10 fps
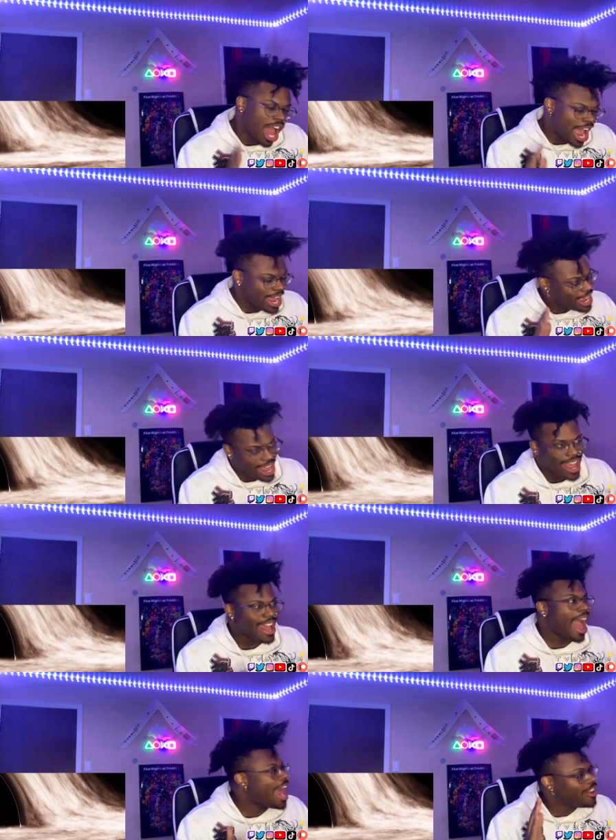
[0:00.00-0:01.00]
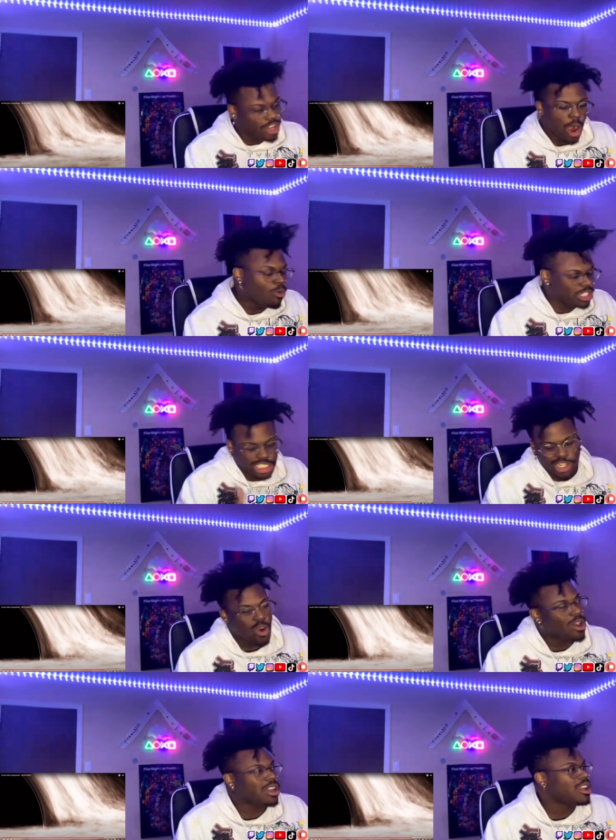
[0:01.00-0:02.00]
I I I know what this is going
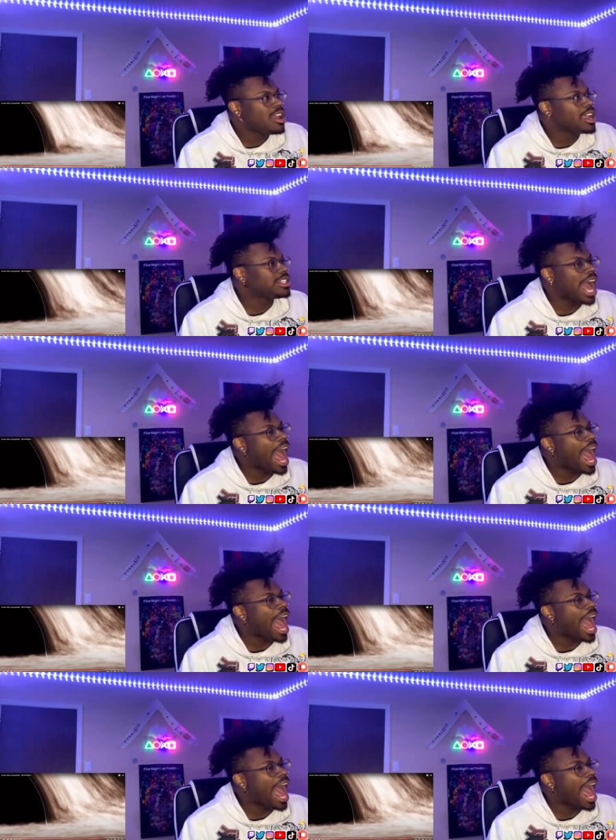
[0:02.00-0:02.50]
because I,